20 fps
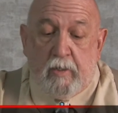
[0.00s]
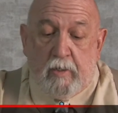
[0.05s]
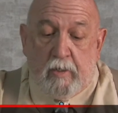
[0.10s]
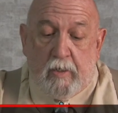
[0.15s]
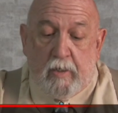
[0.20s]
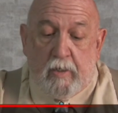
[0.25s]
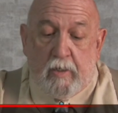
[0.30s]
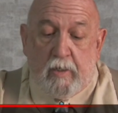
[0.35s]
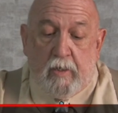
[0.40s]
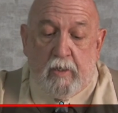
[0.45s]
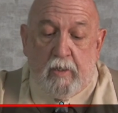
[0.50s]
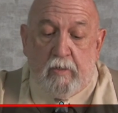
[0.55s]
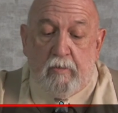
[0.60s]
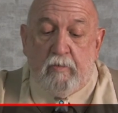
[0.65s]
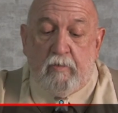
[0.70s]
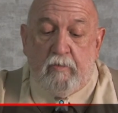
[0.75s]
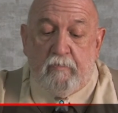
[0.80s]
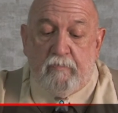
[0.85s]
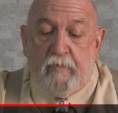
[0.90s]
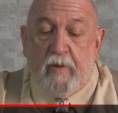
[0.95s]
And
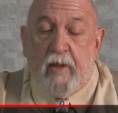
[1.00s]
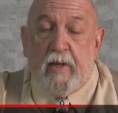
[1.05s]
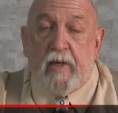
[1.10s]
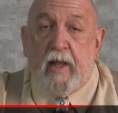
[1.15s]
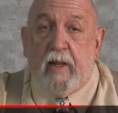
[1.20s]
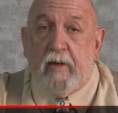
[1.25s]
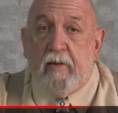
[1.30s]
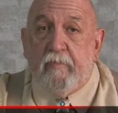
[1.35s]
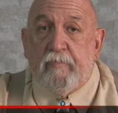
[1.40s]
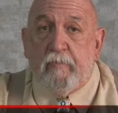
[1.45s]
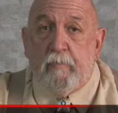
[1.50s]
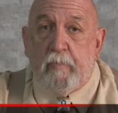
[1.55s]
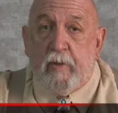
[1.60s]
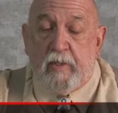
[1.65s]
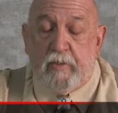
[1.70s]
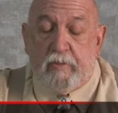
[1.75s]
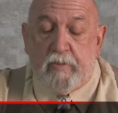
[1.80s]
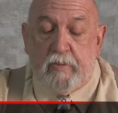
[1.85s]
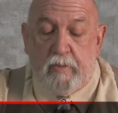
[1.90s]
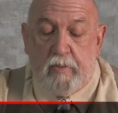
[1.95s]
you can find out
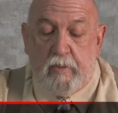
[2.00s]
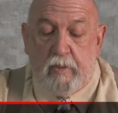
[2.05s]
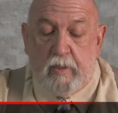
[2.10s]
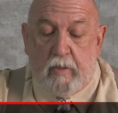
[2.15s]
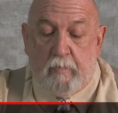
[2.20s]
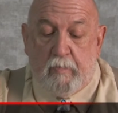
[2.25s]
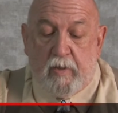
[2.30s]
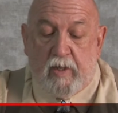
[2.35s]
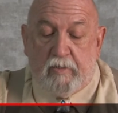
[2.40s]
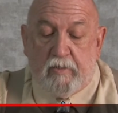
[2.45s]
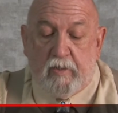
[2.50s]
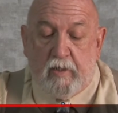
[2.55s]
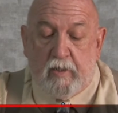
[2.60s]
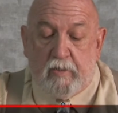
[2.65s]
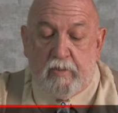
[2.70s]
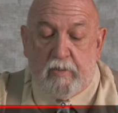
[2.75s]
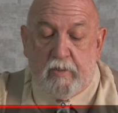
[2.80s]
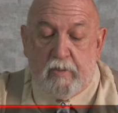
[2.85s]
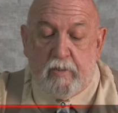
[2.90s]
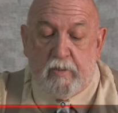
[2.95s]
information about
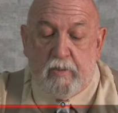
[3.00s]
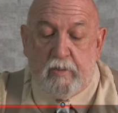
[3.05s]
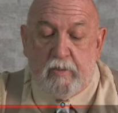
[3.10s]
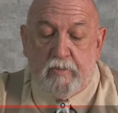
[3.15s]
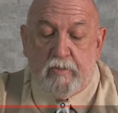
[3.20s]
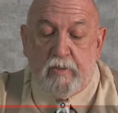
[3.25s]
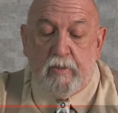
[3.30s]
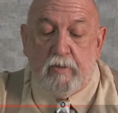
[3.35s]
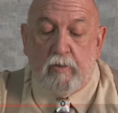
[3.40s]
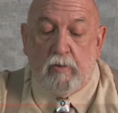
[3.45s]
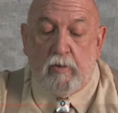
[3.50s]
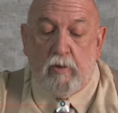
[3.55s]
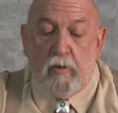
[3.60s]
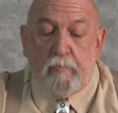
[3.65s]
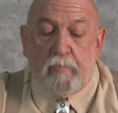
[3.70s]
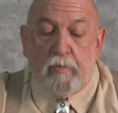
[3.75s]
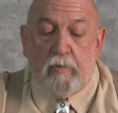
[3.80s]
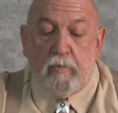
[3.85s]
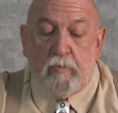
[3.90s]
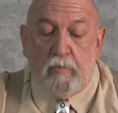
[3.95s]
that senior law
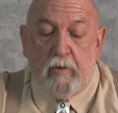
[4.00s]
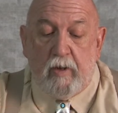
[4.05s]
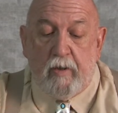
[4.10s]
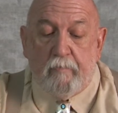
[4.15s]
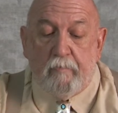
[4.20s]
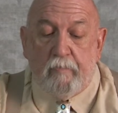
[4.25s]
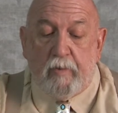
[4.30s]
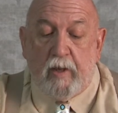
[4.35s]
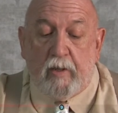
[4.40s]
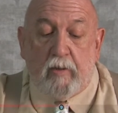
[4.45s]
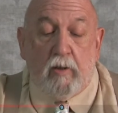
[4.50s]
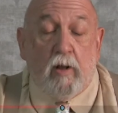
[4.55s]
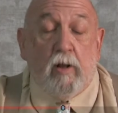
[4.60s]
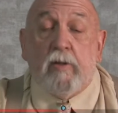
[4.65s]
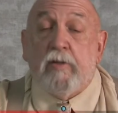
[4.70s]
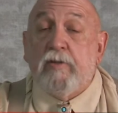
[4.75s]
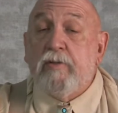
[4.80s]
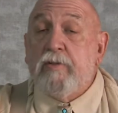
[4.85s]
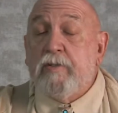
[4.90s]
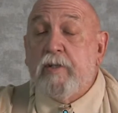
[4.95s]
program by
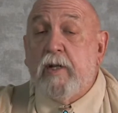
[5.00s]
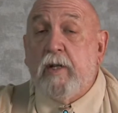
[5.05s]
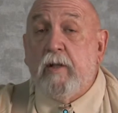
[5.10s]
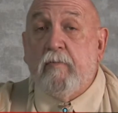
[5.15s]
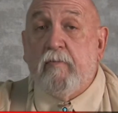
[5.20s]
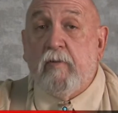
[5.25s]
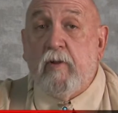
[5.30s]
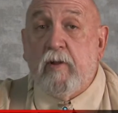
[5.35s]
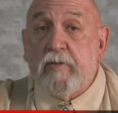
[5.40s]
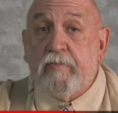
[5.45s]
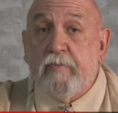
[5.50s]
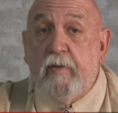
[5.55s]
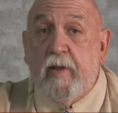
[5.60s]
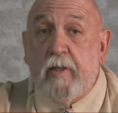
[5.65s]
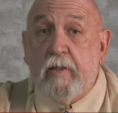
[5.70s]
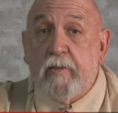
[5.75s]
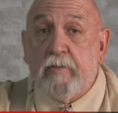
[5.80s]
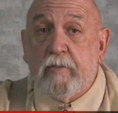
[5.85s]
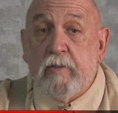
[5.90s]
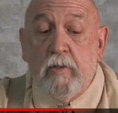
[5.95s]
calling the City of Las
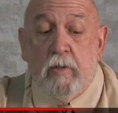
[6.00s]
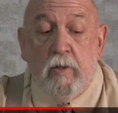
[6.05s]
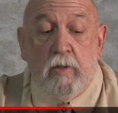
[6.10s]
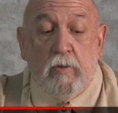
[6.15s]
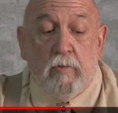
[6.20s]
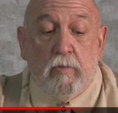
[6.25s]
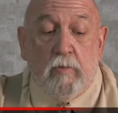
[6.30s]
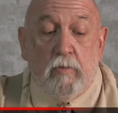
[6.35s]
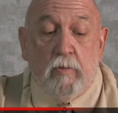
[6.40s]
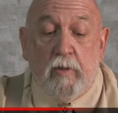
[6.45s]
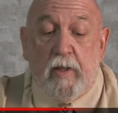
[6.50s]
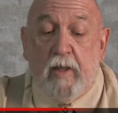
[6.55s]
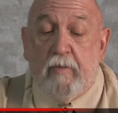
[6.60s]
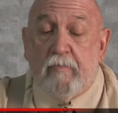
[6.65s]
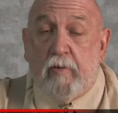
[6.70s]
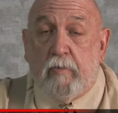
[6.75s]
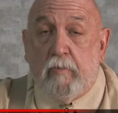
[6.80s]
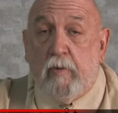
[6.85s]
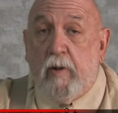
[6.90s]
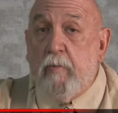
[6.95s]
Vegas, or they have
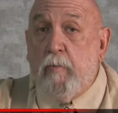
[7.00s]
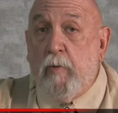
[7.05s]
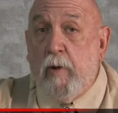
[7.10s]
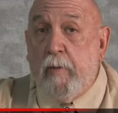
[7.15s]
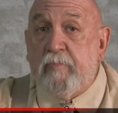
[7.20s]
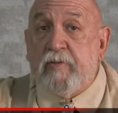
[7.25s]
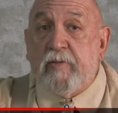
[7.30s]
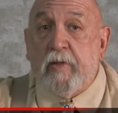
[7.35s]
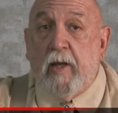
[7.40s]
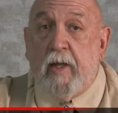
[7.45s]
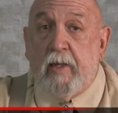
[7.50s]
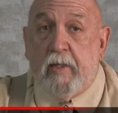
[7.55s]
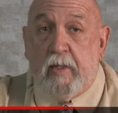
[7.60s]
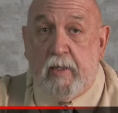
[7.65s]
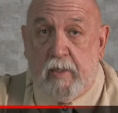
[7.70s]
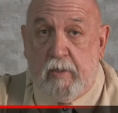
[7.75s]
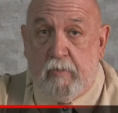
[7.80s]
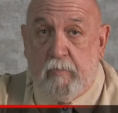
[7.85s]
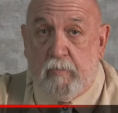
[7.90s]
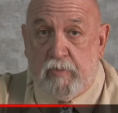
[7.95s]
a great website
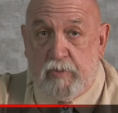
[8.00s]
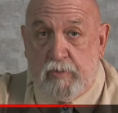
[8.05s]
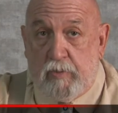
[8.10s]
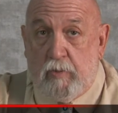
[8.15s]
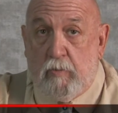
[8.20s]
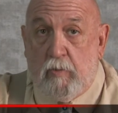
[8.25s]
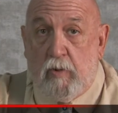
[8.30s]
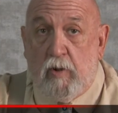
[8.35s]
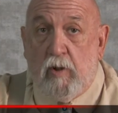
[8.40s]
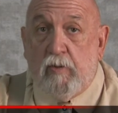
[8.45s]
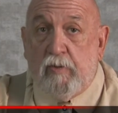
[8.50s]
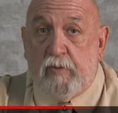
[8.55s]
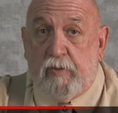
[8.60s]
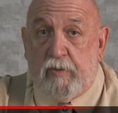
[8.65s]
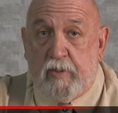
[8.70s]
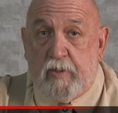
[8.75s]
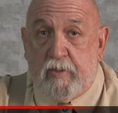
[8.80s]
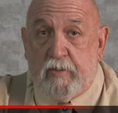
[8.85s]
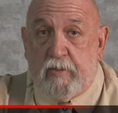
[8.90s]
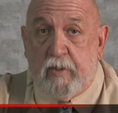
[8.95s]
and it will show all the
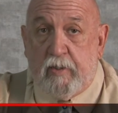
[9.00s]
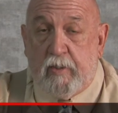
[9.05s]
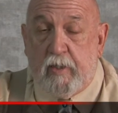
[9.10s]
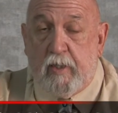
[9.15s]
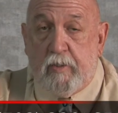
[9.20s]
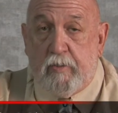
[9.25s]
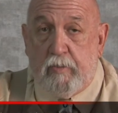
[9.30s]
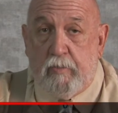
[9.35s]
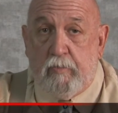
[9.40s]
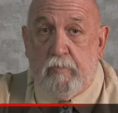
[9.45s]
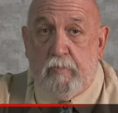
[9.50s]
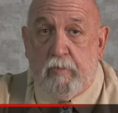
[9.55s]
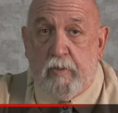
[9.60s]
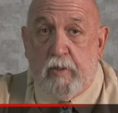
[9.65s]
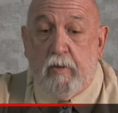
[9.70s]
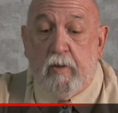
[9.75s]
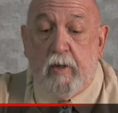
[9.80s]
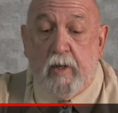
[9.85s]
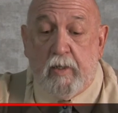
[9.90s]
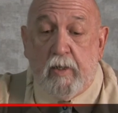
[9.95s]
things that they do
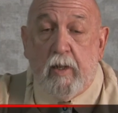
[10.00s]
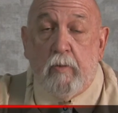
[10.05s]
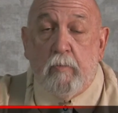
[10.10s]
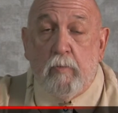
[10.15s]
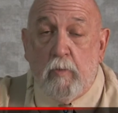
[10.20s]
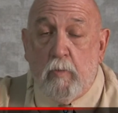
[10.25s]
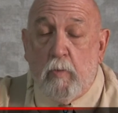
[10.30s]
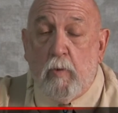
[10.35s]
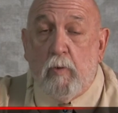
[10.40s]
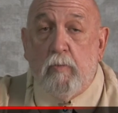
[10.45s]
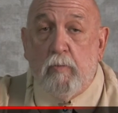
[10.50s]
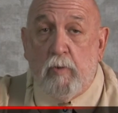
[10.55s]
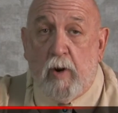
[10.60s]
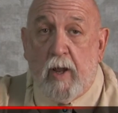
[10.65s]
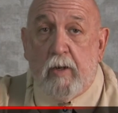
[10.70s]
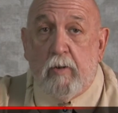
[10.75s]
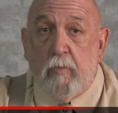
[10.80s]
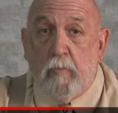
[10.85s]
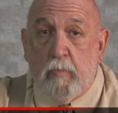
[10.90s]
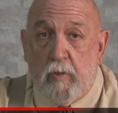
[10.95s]
there, and they will
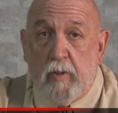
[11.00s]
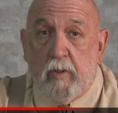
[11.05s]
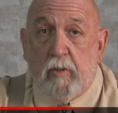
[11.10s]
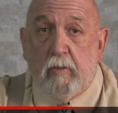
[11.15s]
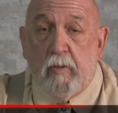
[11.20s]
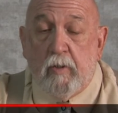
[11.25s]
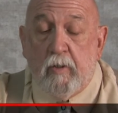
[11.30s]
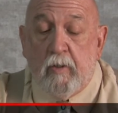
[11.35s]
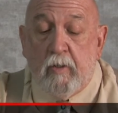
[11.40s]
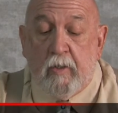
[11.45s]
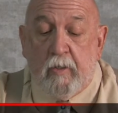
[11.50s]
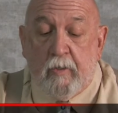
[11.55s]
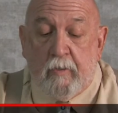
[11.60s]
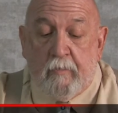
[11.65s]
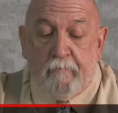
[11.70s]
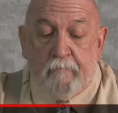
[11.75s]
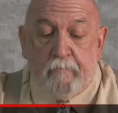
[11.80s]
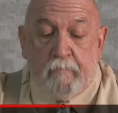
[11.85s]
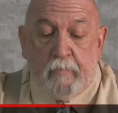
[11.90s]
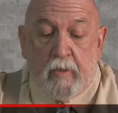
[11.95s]
write a will.
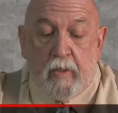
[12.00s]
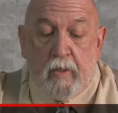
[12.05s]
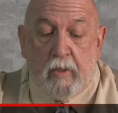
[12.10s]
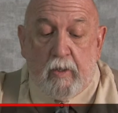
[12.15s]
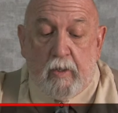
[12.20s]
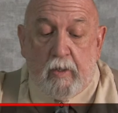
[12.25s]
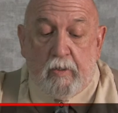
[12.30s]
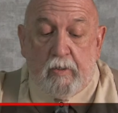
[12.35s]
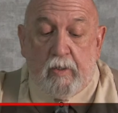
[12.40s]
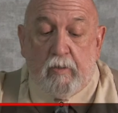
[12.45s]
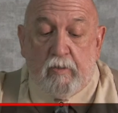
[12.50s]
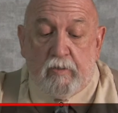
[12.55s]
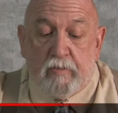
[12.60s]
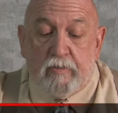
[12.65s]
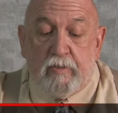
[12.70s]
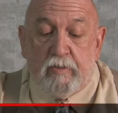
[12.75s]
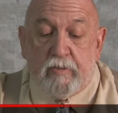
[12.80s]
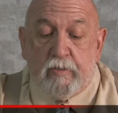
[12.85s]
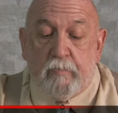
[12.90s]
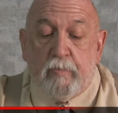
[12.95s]
They'll
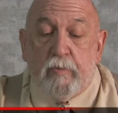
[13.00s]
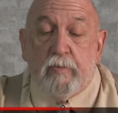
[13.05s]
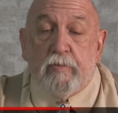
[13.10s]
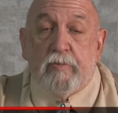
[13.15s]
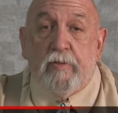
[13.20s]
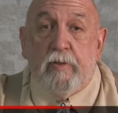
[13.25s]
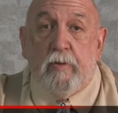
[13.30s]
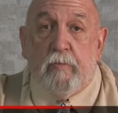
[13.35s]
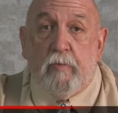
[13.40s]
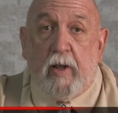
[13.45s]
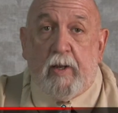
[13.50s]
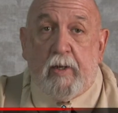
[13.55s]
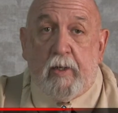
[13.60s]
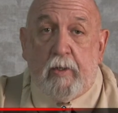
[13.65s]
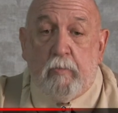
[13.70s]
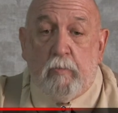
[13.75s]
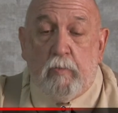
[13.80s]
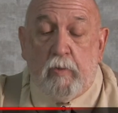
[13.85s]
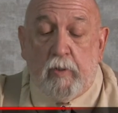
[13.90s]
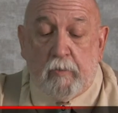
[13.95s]
assist a person in
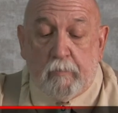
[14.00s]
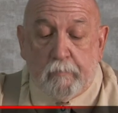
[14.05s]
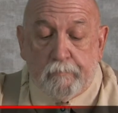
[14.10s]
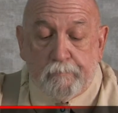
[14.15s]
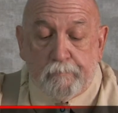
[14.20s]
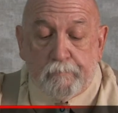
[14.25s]
writing a will.